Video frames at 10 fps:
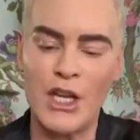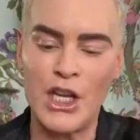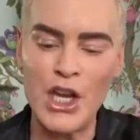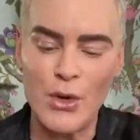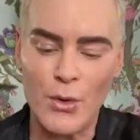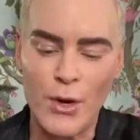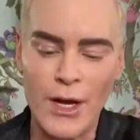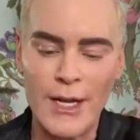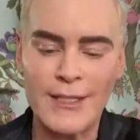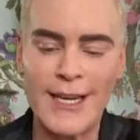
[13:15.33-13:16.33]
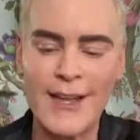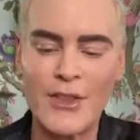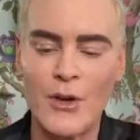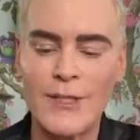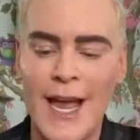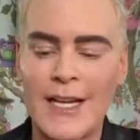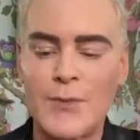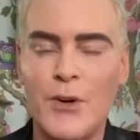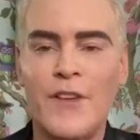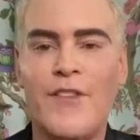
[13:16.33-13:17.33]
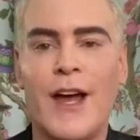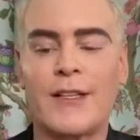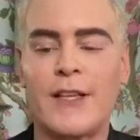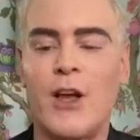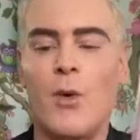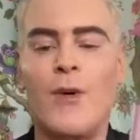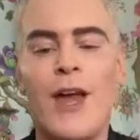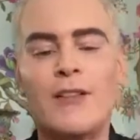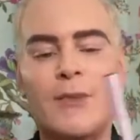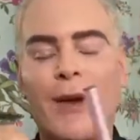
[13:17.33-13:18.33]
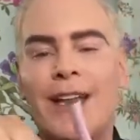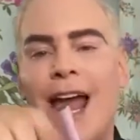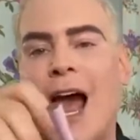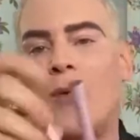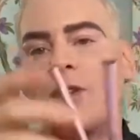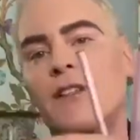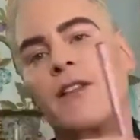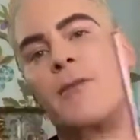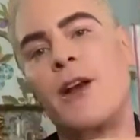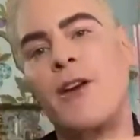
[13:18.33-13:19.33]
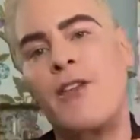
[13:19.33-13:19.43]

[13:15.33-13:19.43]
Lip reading: you to get those expert effects without spending hours in the mirror.